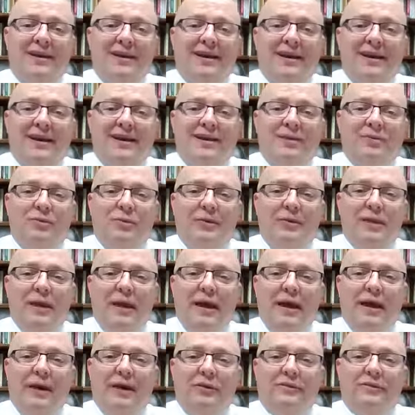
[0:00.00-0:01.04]
and we
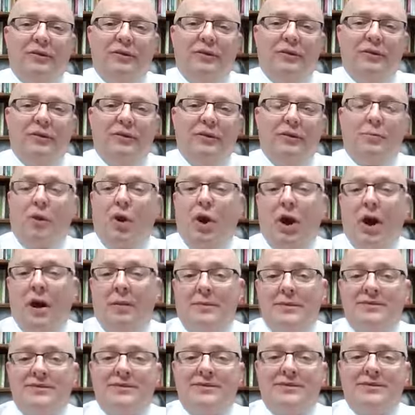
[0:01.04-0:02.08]
have the, the
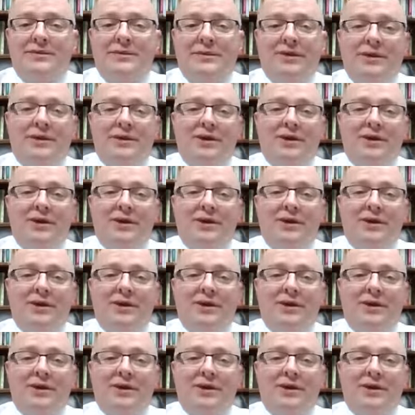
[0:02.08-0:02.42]
promise